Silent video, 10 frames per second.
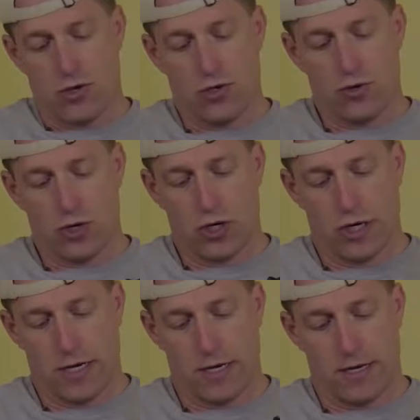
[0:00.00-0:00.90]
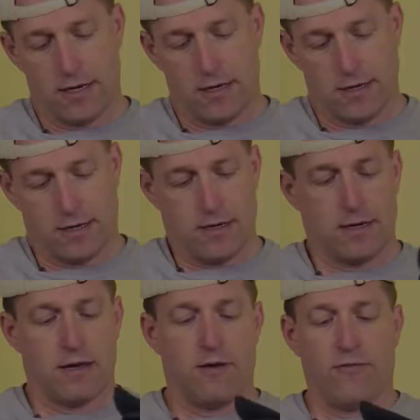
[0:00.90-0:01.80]
you could
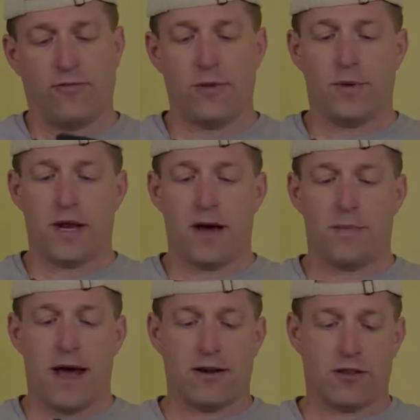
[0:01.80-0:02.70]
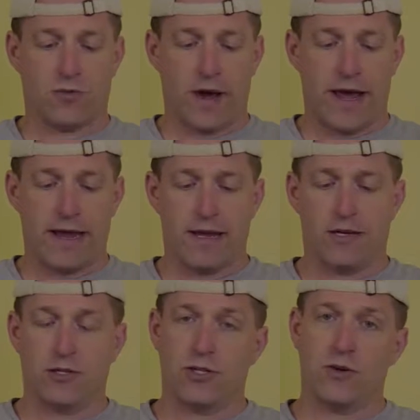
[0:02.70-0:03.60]
flip it up out of the way
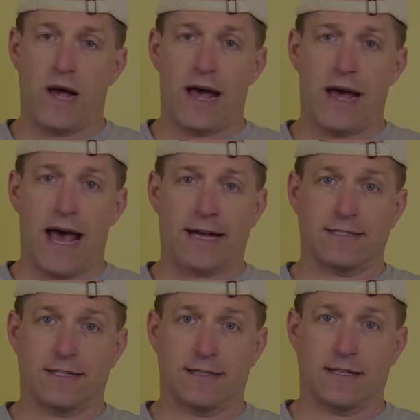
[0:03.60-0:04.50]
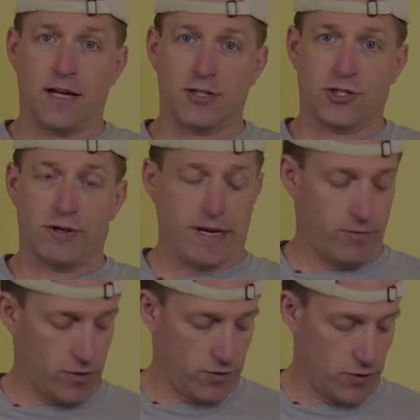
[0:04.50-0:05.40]
to access the
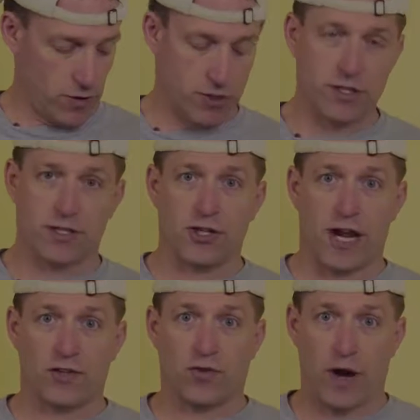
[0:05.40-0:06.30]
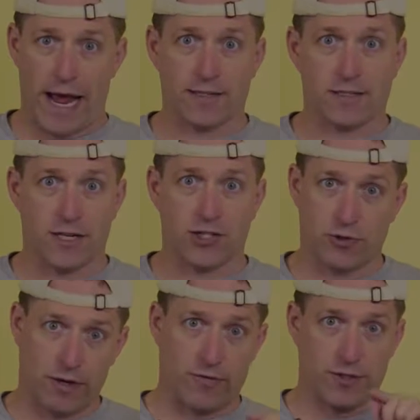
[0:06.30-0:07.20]
touchscreen, which of course the GH4 has a
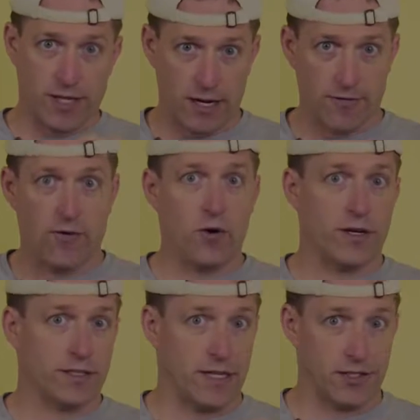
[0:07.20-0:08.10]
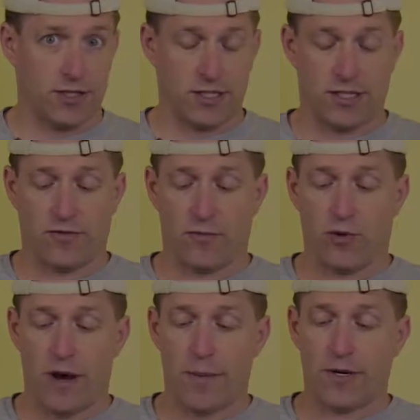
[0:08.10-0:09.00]
touchscreen for setting focus and adjusting different
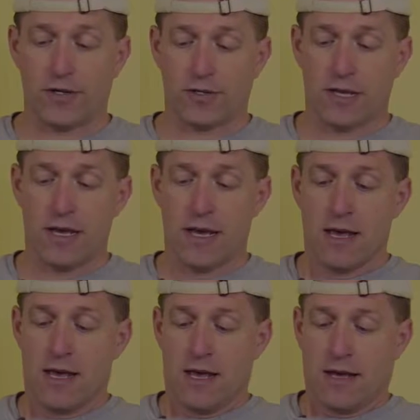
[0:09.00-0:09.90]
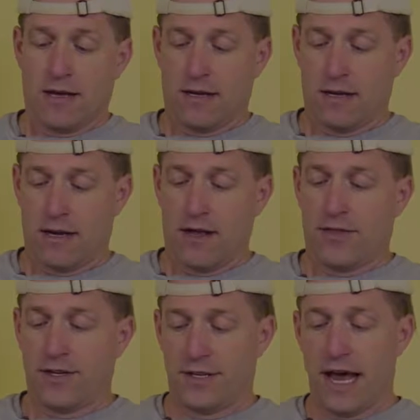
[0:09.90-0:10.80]
parameters.
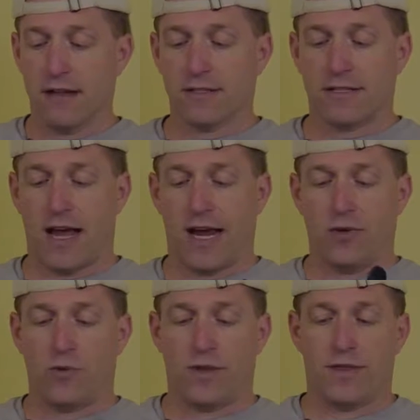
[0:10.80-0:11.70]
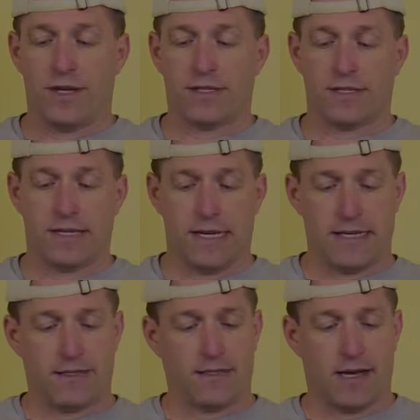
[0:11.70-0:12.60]
The downside with this
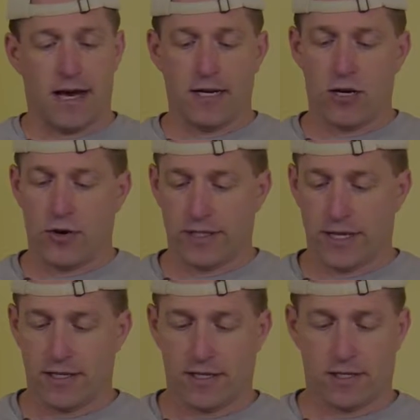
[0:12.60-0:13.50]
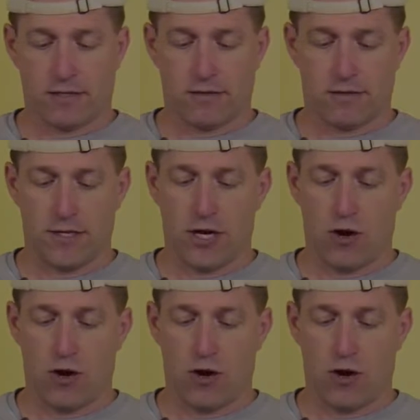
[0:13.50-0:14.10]
is, I don't know, it's got this, you